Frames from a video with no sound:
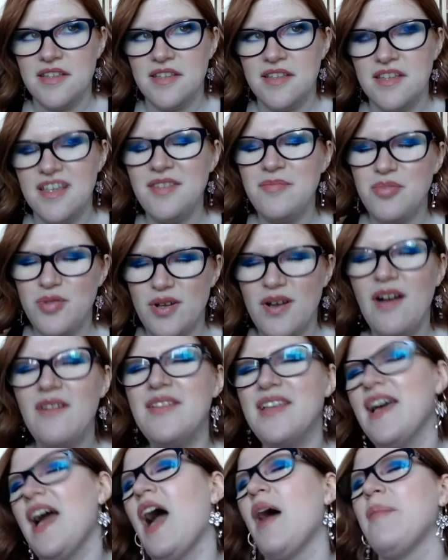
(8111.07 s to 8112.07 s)
it
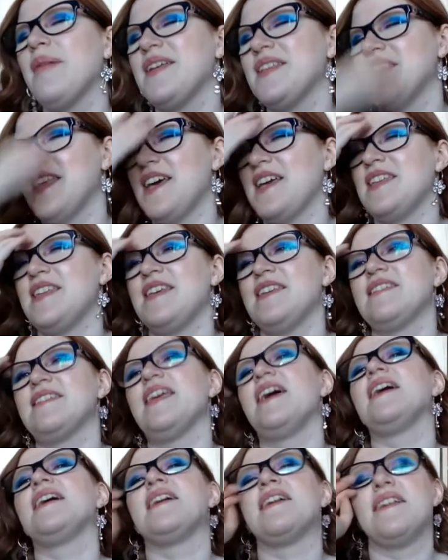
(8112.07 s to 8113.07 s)
probably happened like this.
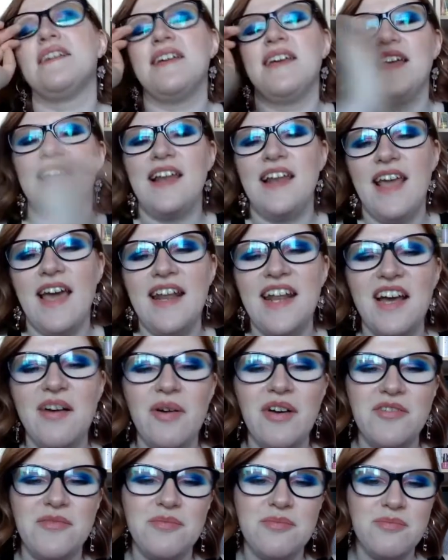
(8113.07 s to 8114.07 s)
Like,
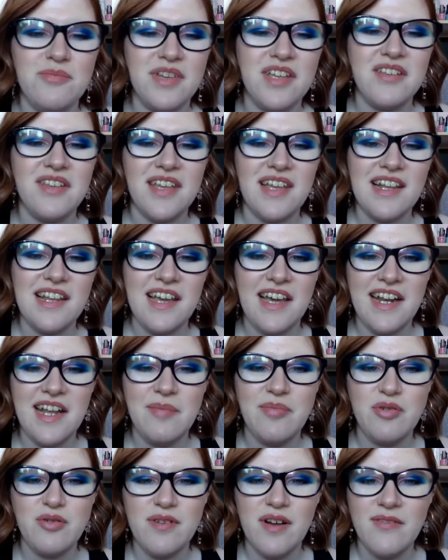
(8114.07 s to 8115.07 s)

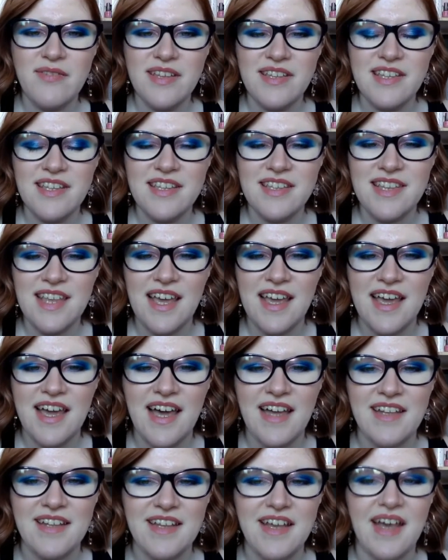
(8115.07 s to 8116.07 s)
Eliana probably did like
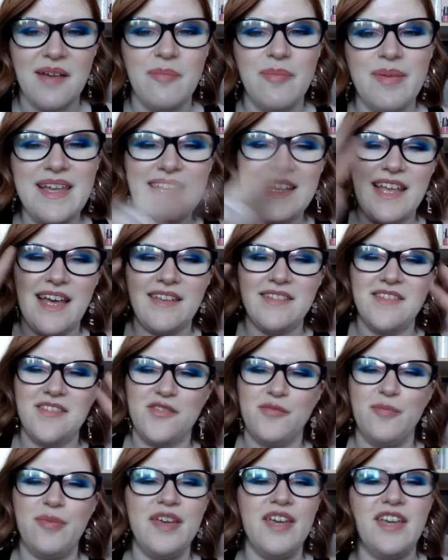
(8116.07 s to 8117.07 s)
a villain
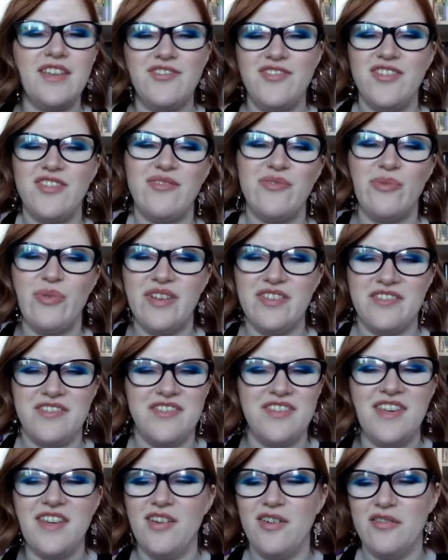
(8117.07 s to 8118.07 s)
speech in which
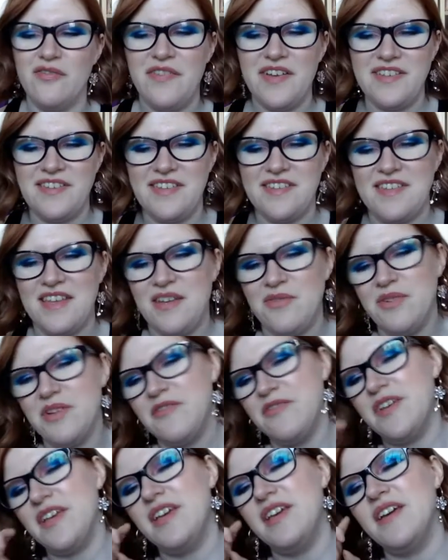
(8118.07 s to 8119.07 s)
she confesses
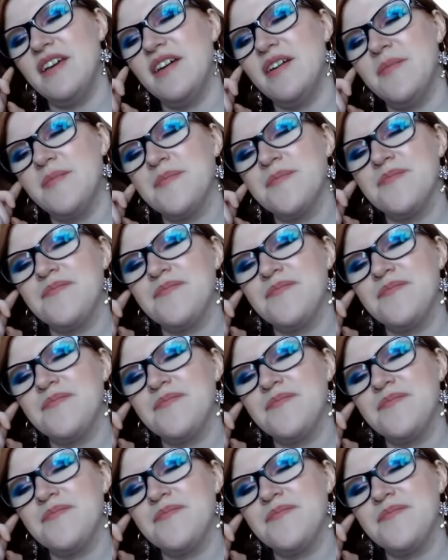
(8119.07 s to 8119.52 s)
everything,